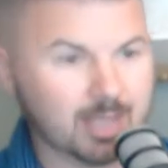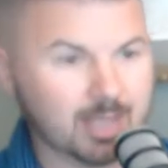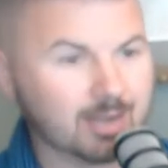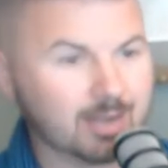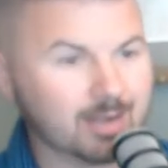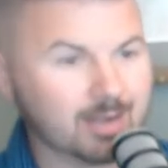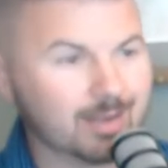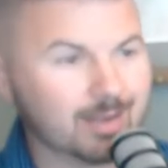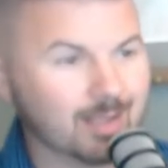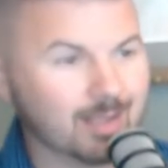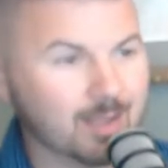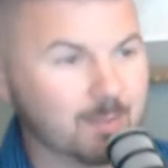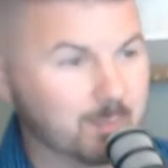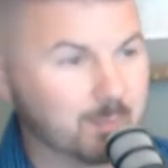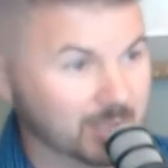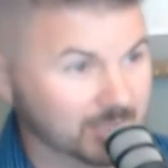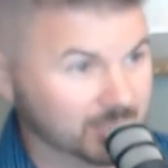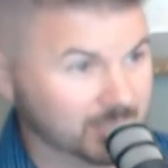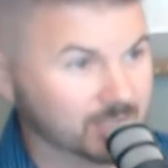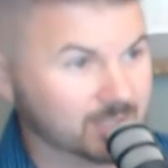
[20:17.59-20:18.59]
And a
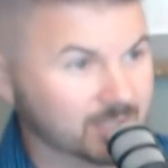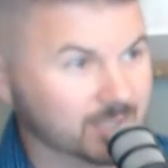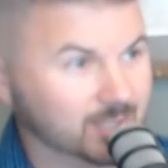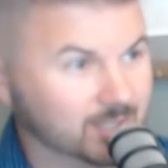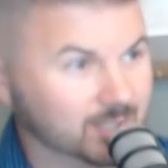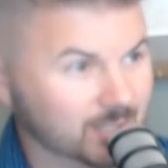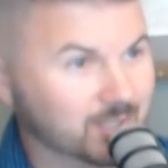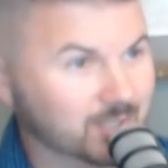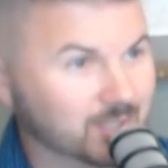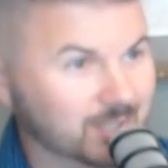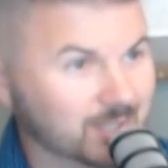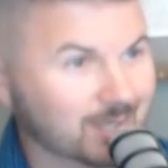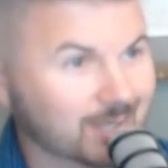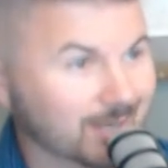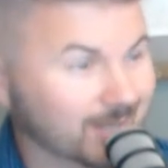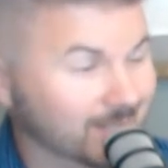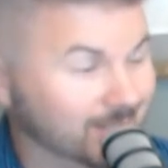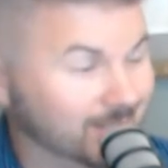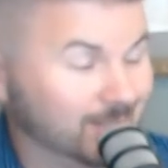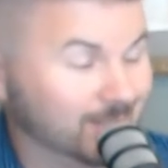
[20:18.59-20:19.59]
business decision
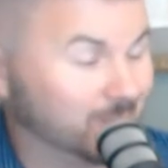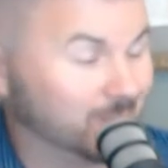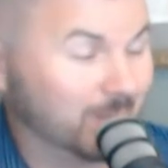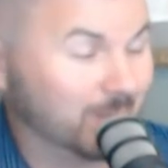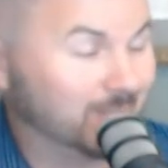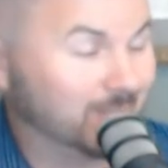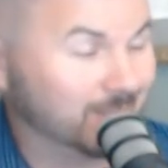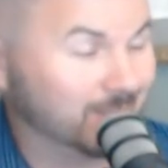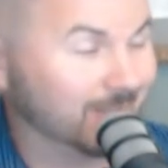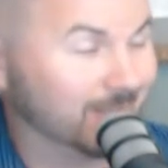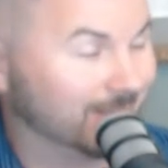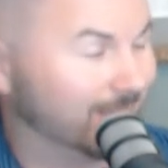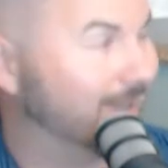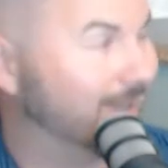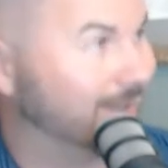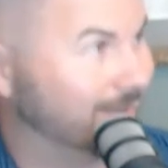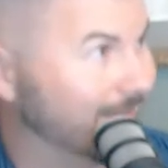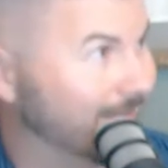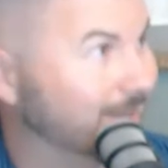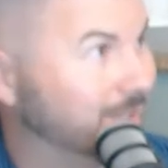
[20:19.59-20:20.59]
in a situation like
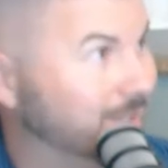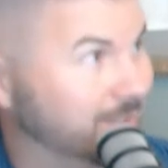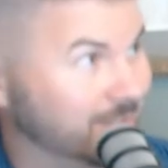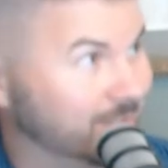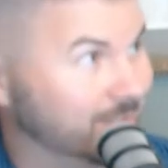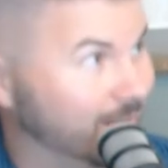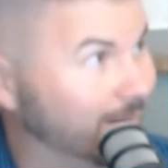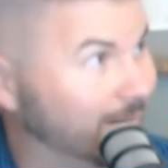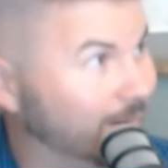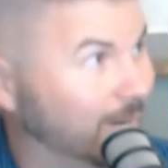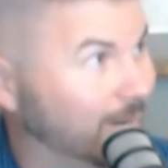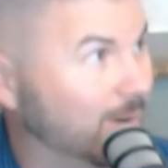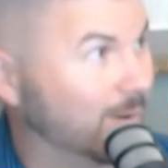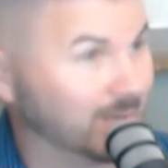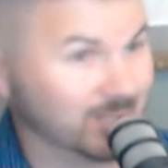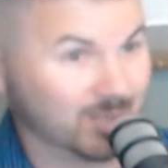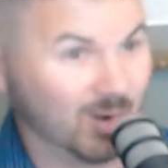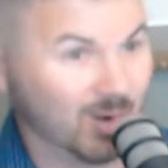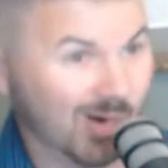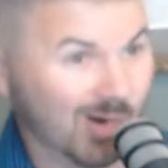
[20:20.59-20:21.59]
that, yeah, she's got to
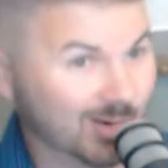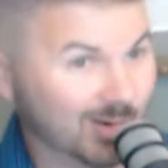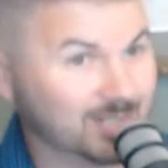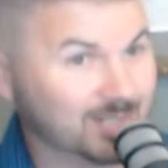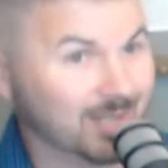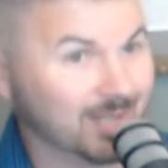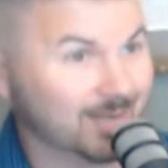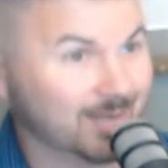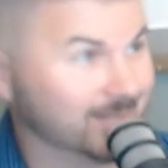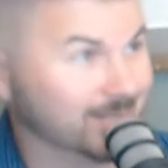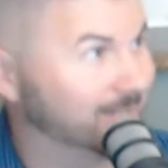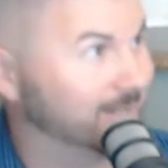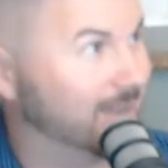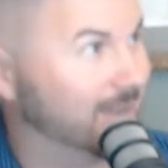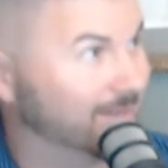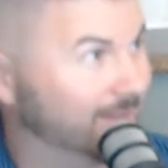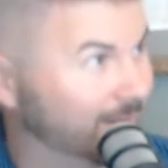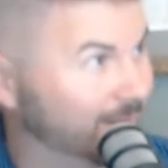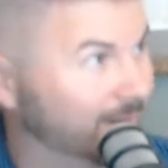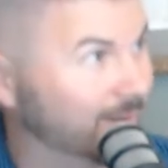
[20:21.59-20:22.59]
go, as hard as that is to
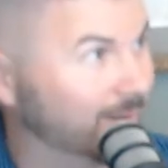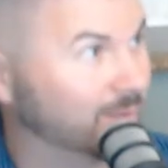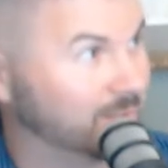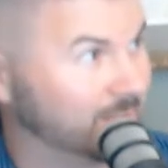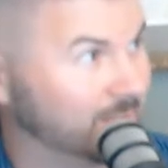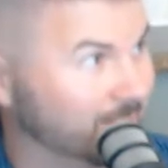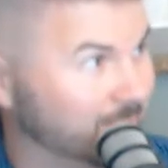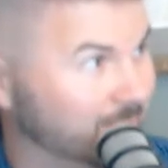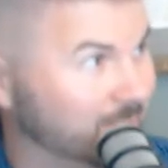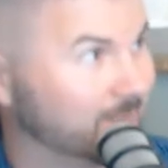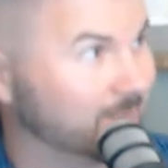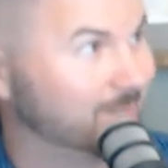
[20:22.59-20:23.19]
have that conversation.